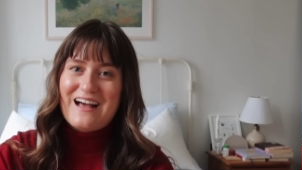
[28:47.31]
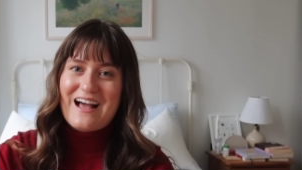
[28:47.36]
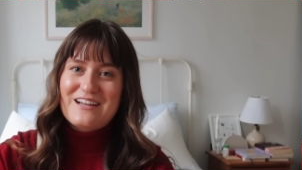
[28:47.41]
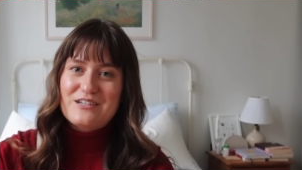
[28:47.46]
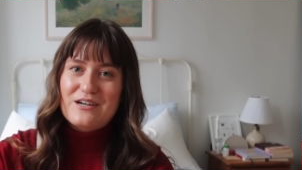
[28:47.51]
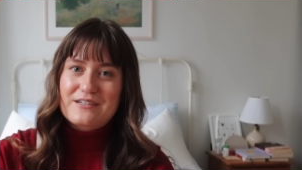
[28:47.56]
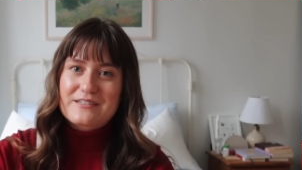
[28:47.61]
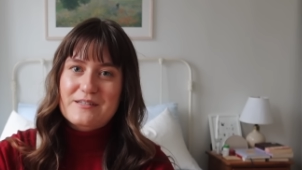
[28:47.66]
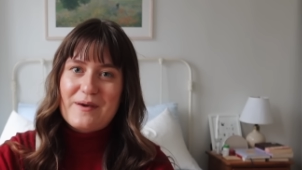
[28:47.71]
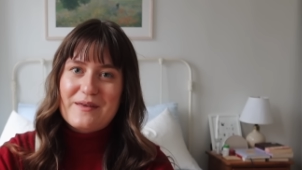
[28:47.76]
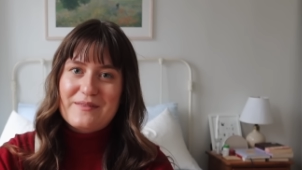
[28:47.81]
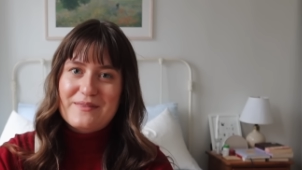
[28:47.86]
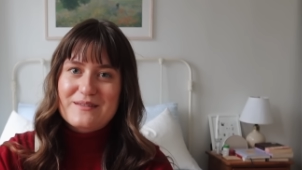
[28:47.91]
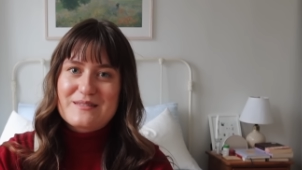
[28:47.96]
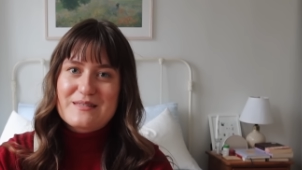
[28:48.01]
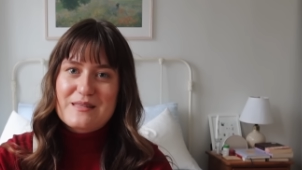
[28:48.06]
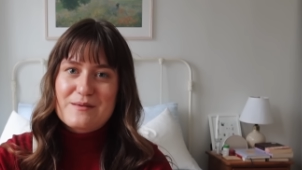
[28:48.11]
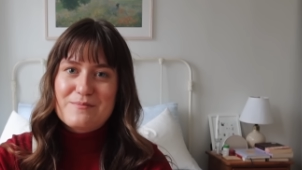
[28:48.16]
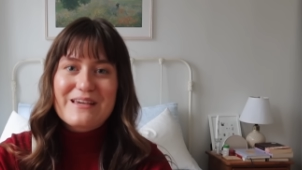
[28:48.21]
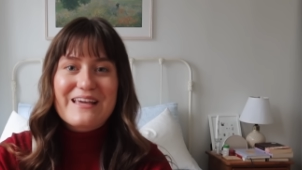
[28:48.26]
I talked about
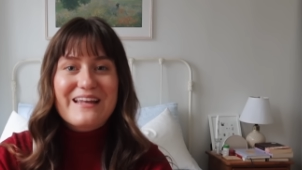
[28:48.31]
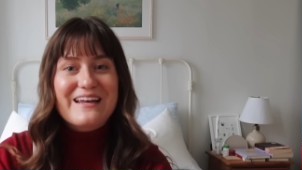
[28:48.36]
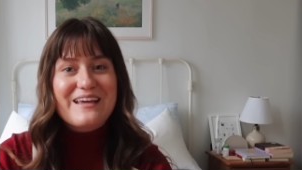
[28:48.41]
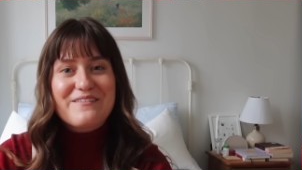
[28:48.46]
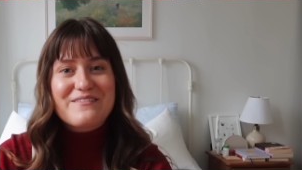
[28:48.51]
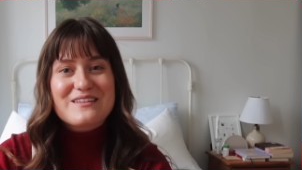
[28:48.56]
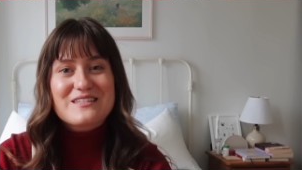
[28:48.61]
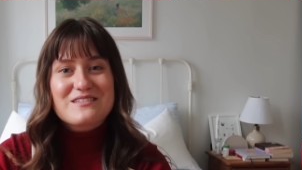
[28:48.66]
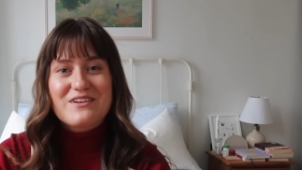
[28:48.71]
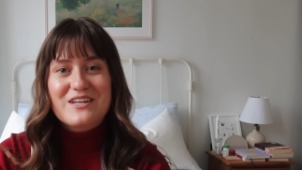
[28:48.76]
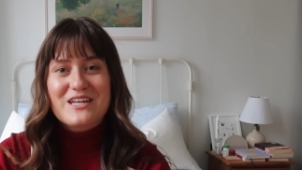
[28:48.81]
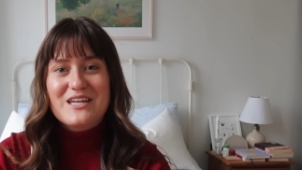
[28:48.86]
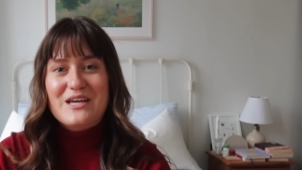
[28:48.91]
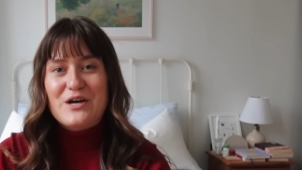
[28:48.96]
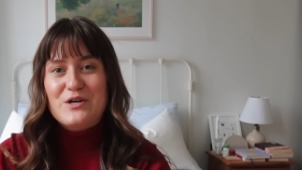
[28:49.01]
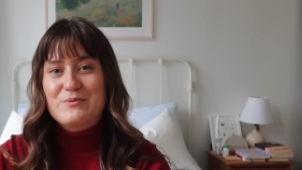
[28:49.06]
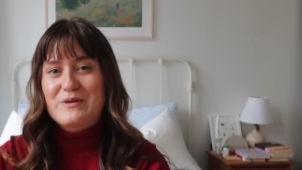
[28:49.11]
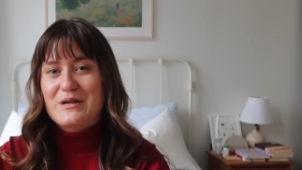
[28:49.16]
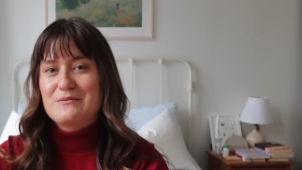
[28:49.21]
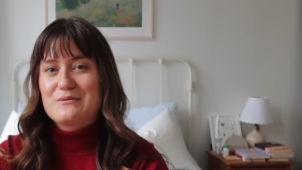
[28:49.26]
this in the beginning of this
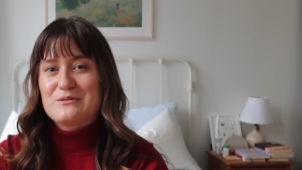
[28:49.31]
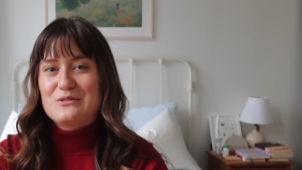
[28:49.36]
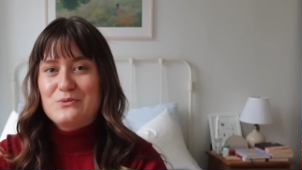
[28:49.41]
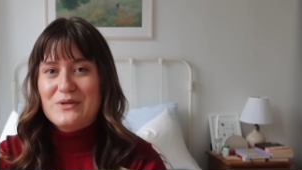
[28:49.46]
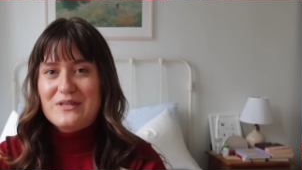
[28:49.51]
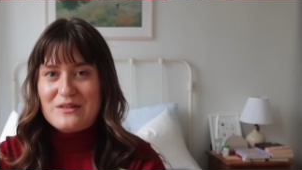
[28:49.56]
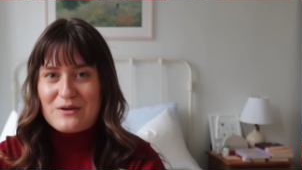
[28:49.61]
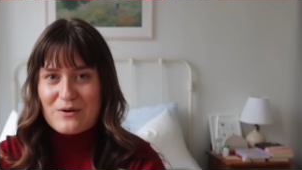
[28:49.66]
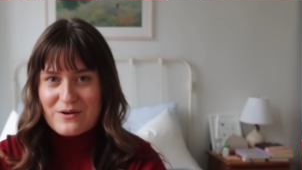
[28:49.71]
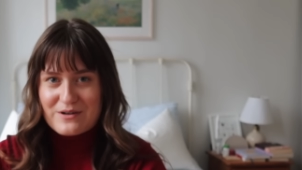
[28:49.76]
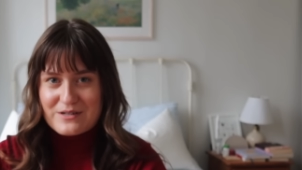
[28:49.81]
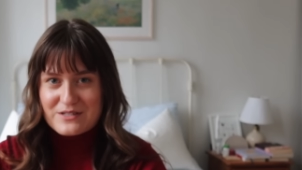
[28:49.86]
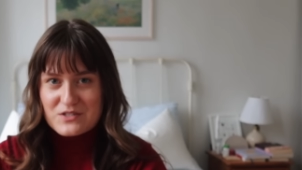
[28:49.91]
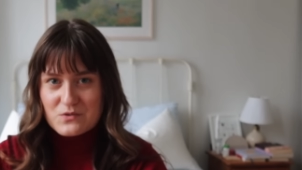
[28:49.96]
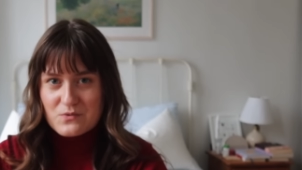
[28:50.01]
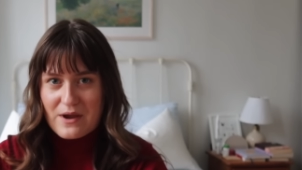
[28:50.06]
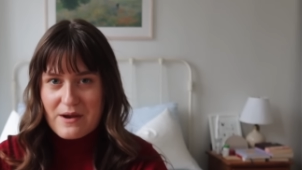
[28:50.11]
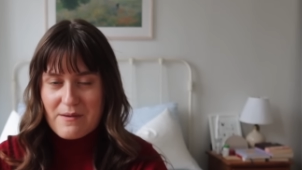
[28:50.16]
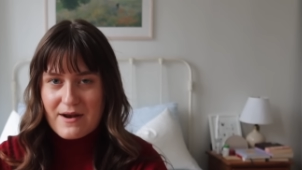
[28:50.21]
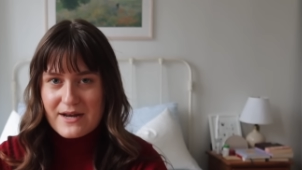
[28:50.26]
video, but I'm doing the
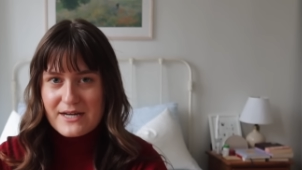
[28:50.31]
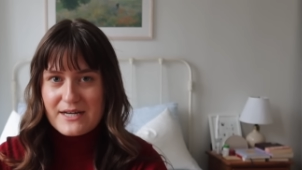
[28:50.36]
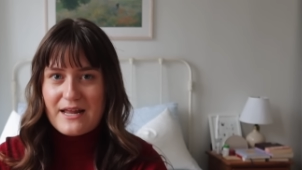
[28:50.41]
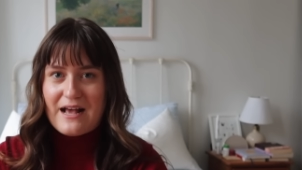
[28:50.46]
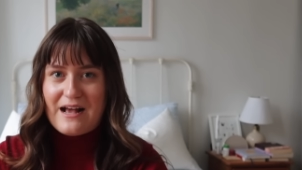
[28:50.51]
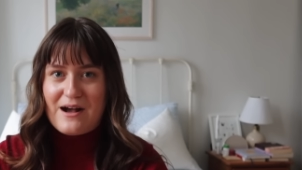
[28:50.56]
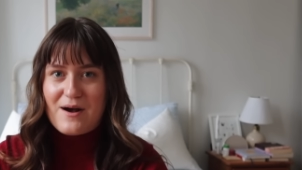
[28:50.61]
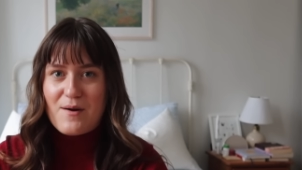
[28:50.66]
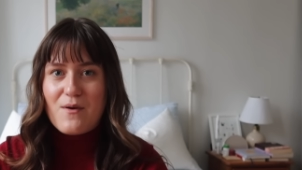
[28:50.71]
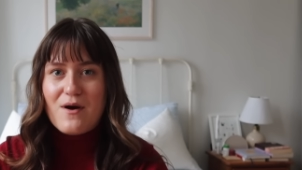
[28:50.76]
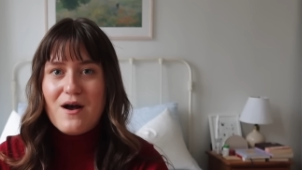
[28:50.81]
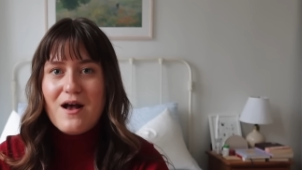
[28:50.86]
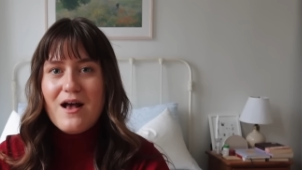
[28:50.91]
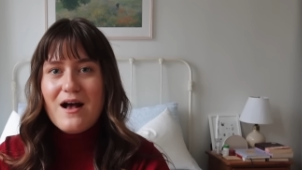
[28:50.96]
artist's way right now.